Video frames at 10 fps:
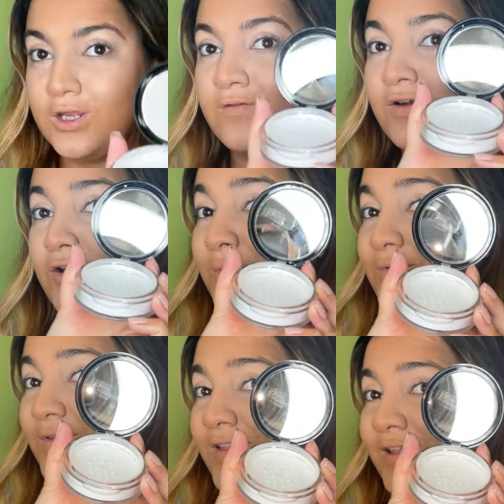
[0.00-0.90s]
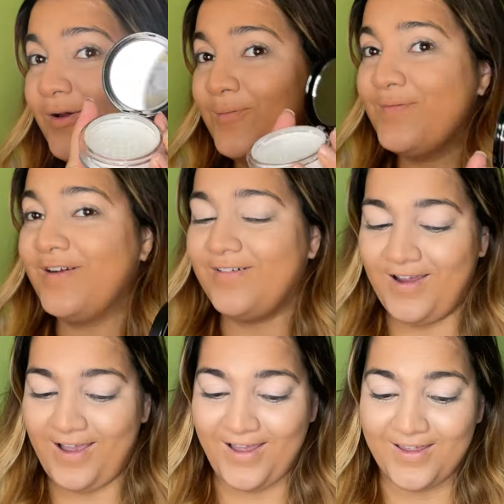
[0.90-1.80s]
Even come to the little
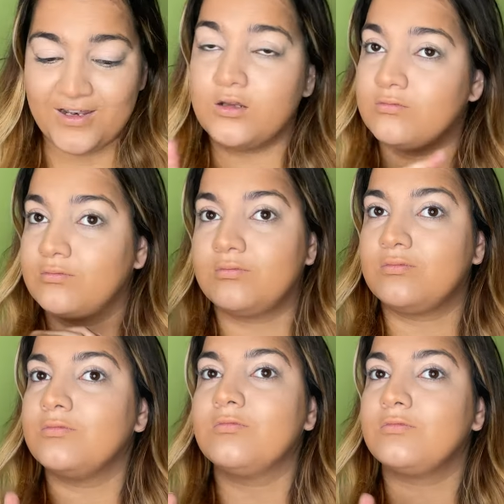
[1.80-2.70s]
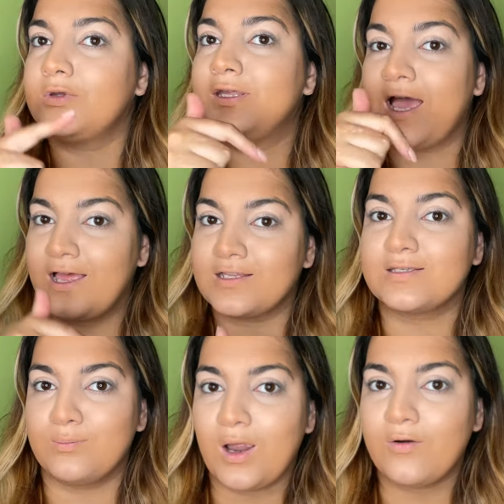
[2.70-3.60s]
mirror. Yes,
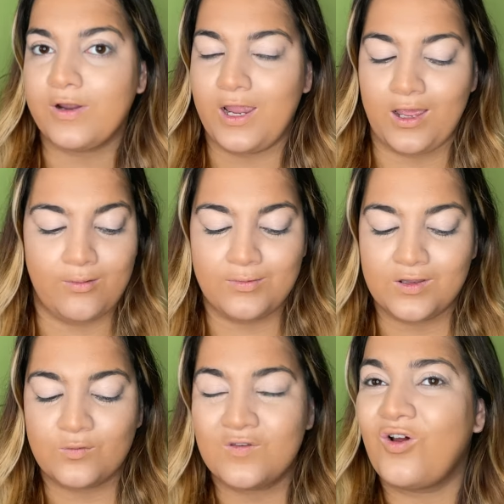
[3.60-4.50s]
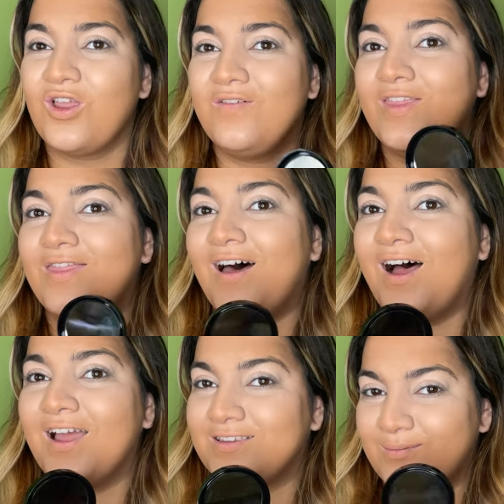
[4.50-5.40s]
Barry M. Um, this was not even
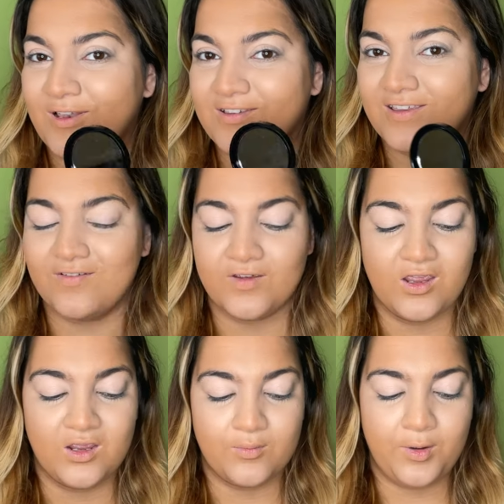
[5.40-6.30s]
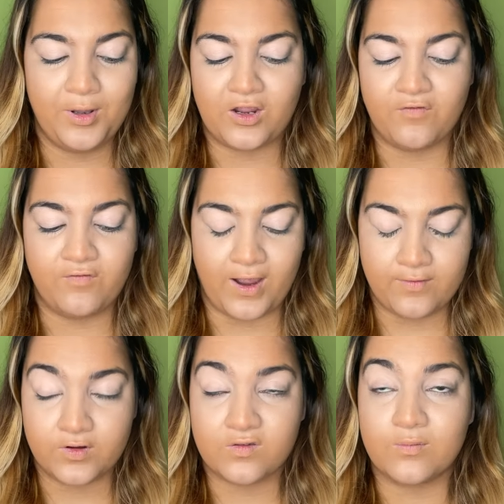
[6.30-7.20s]
that expensive. Maybe like a five
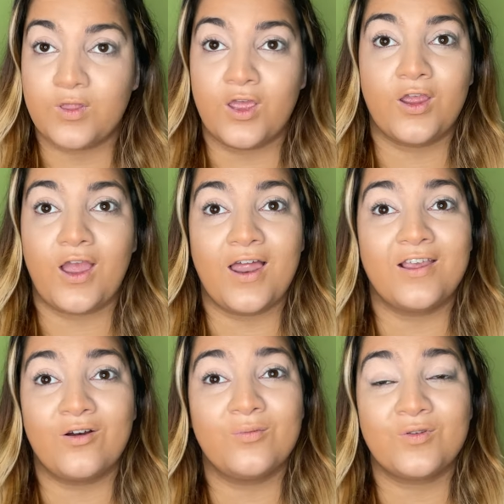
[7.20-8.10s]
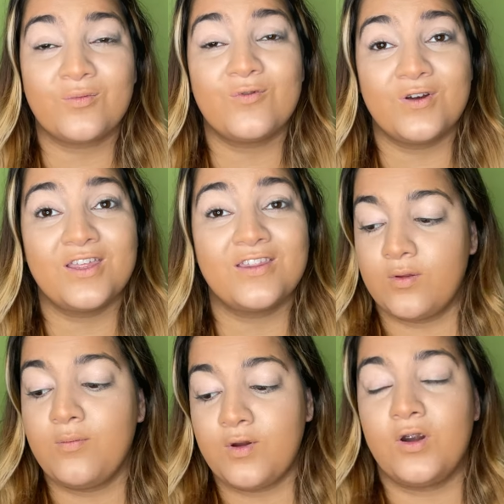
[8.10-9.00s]
or something. And it comes with the
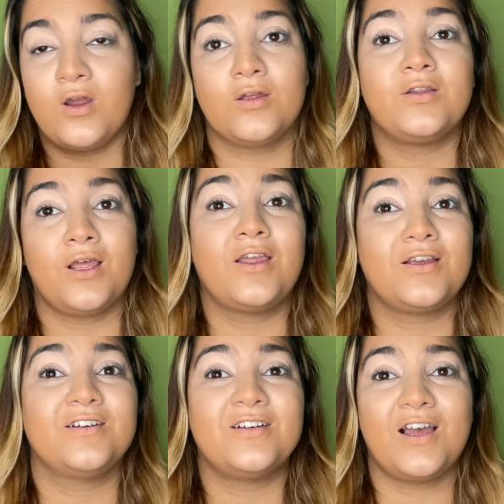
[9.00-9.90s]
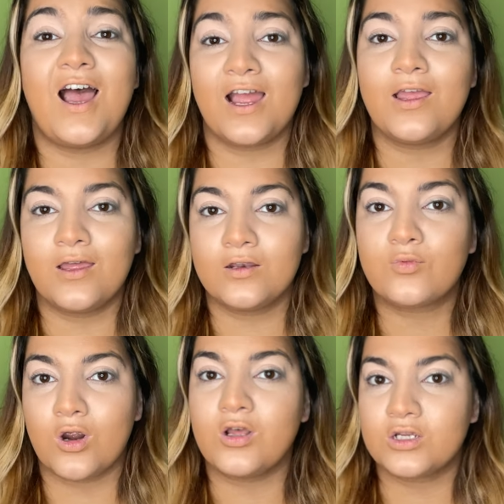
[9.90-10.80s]
mirror. Like high-end
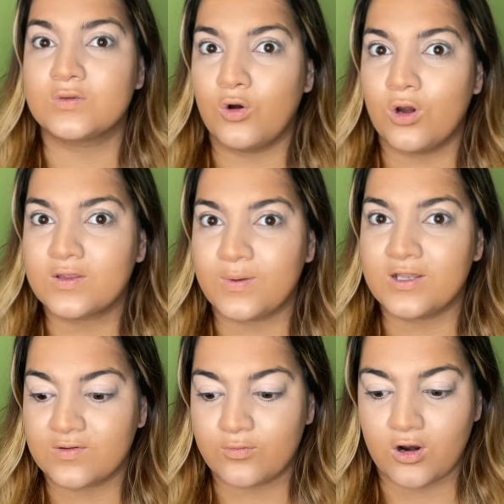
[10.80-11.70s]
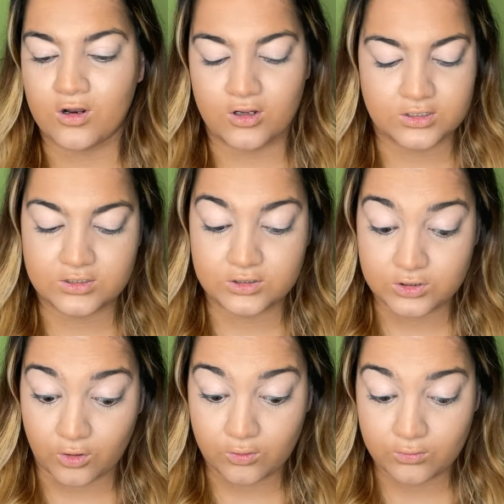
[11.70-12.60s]
products, more expensive products
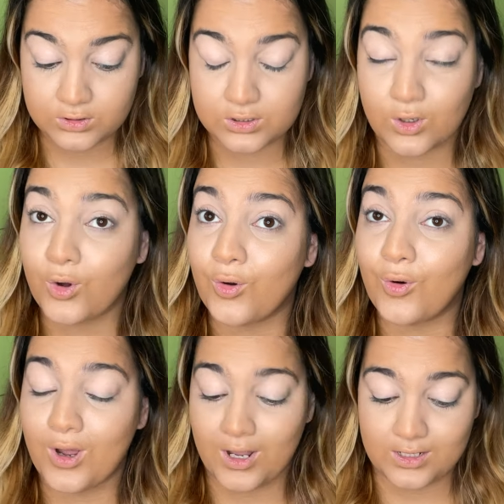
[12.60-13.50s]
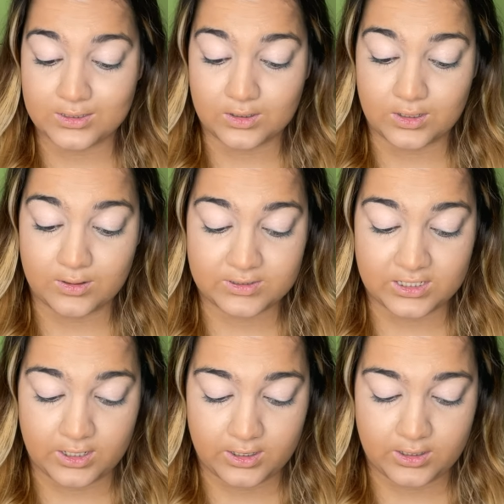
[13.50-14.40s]
don't. So that's all I'm
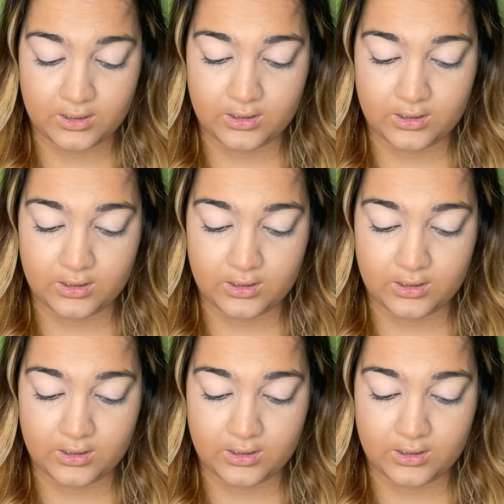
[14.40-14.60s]
saying.